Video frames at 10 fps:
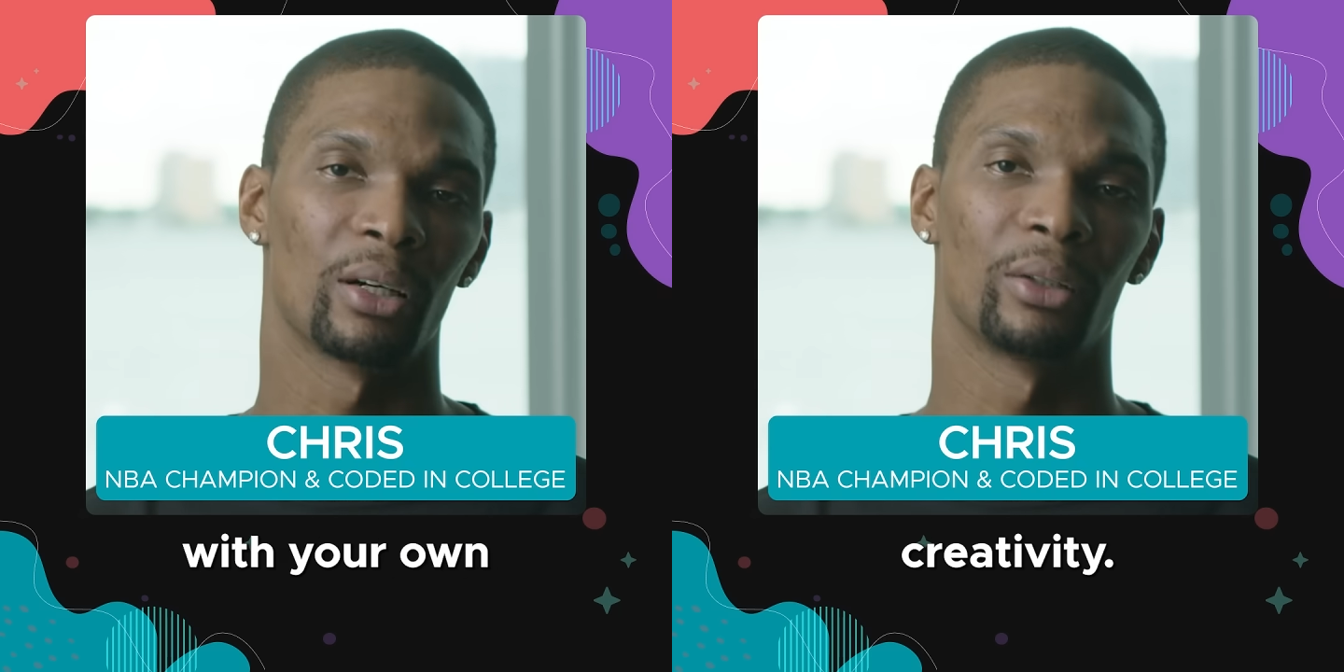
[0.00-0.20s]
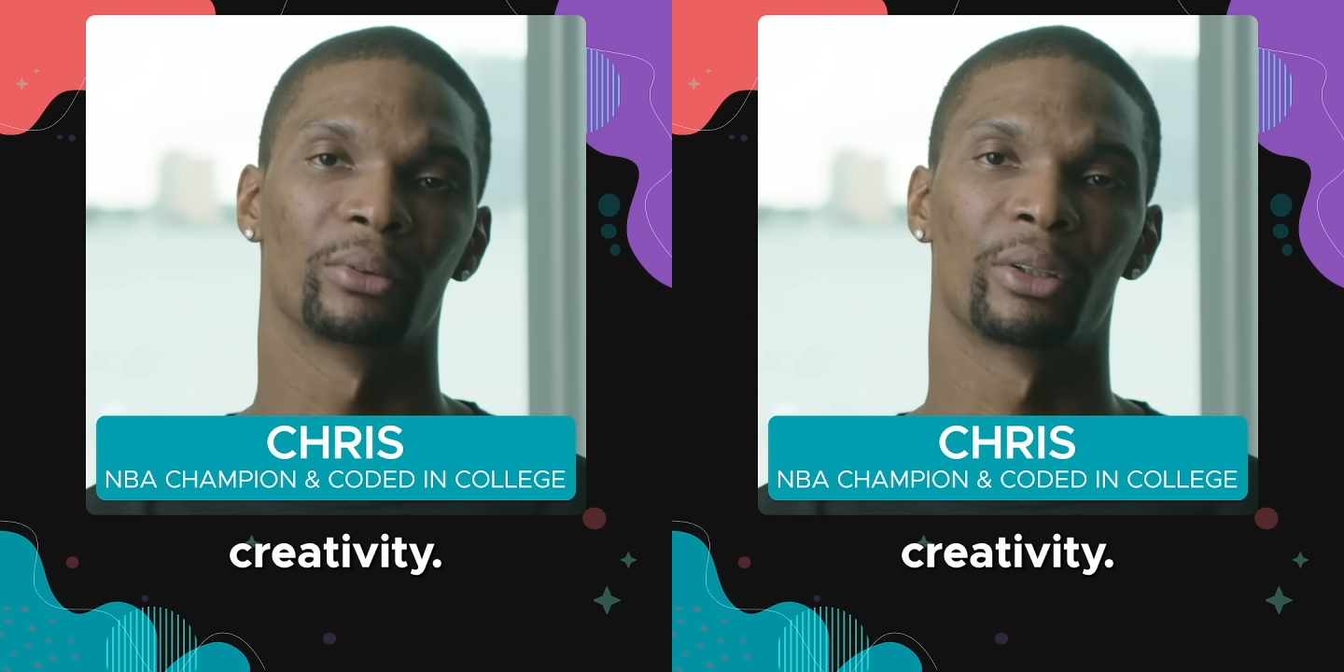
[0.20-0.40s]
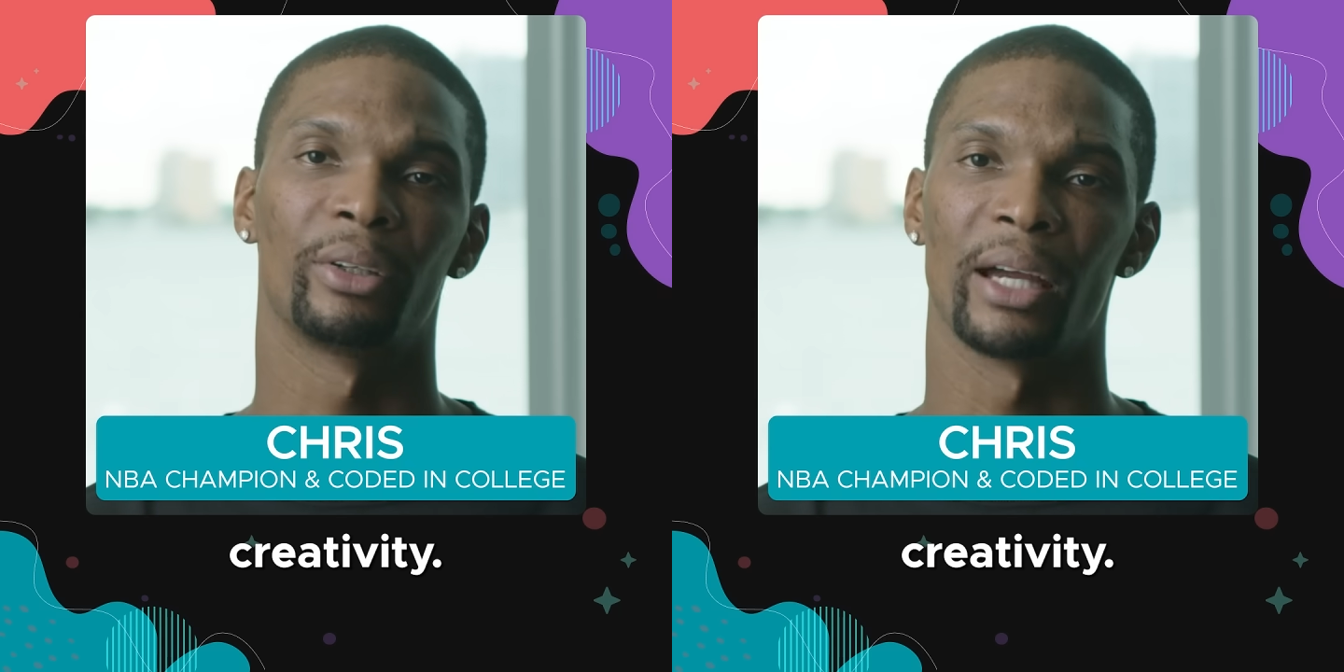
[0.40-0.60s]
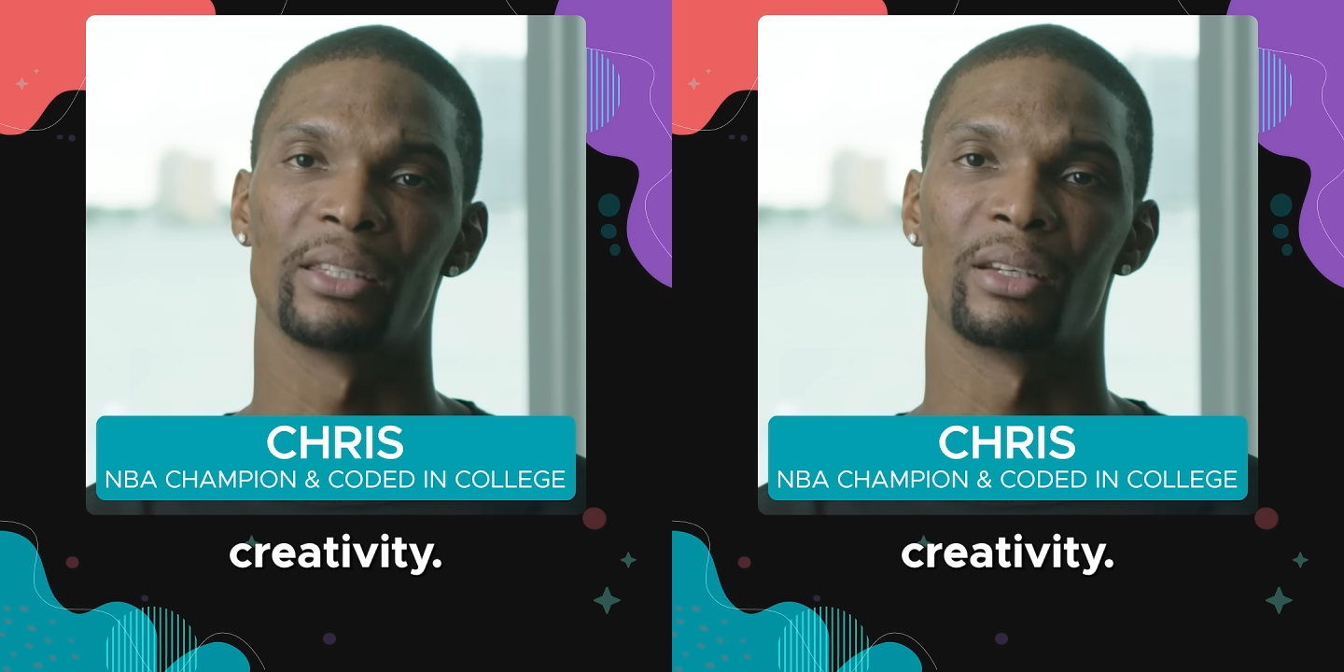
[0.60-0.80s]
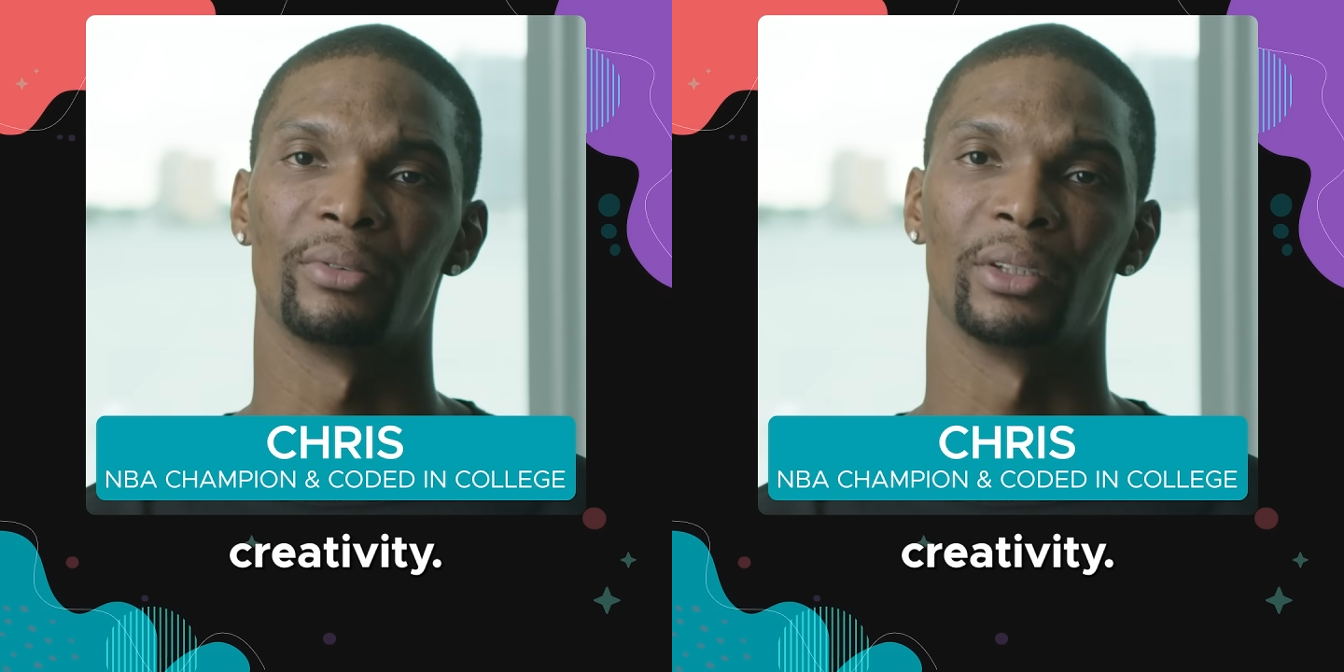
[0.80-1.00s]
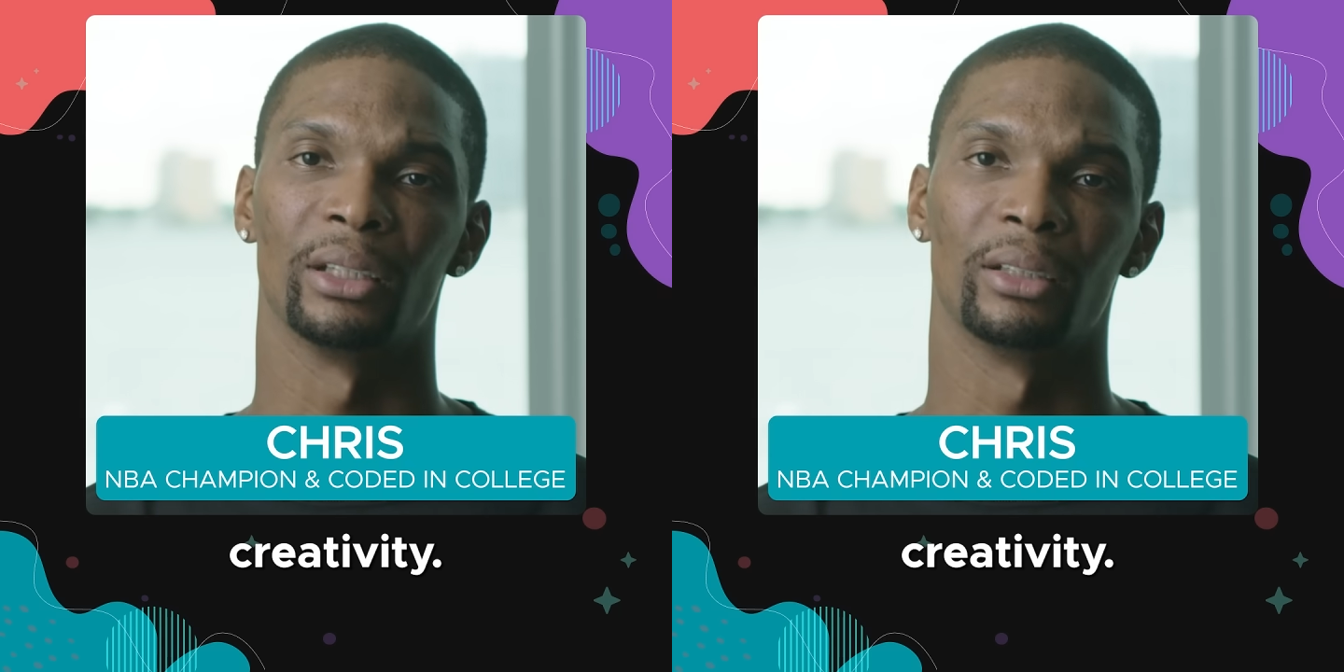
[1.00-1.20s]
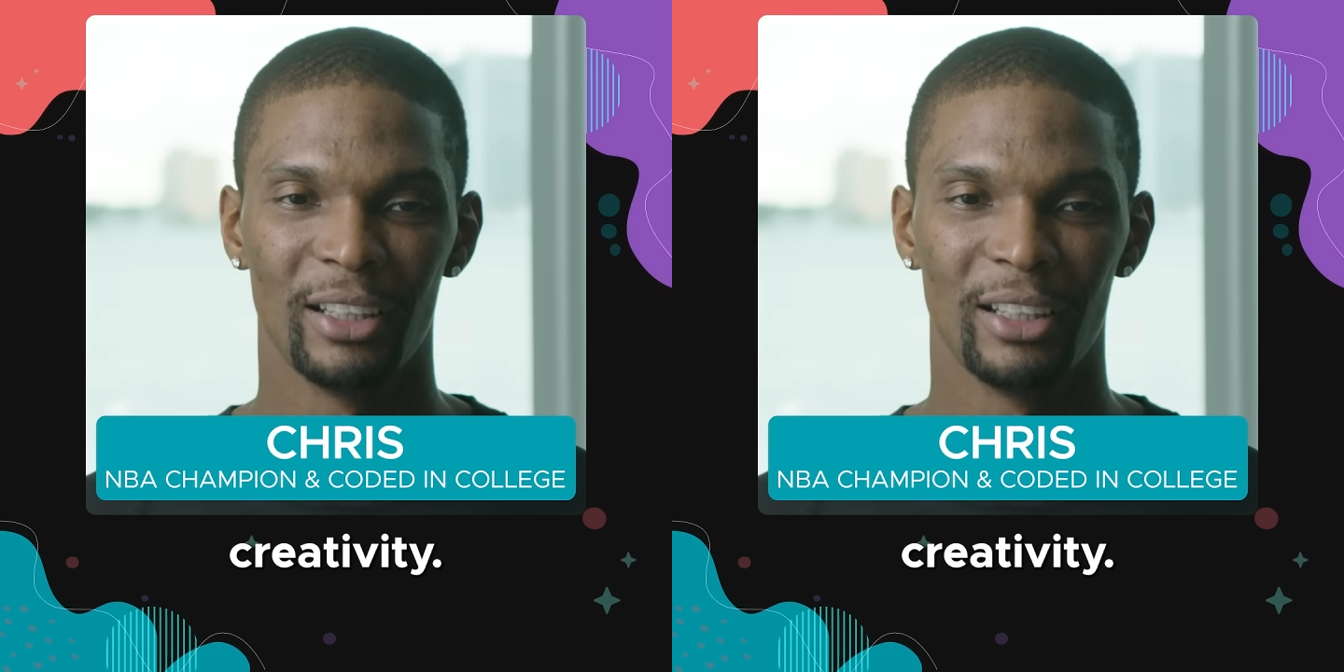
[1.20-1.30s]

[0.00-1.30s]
own creativity.